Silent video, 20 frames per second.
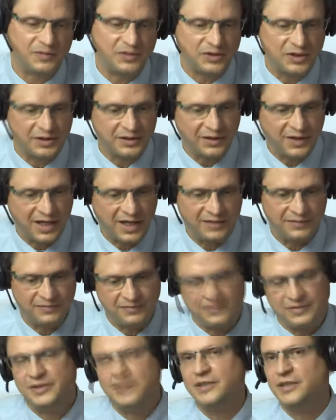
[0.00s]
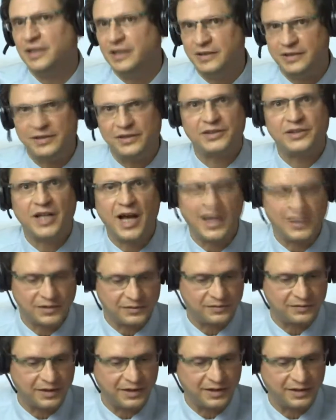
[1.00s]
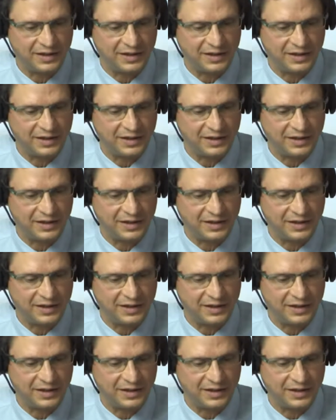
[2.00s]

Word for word: So you can see the mm. size of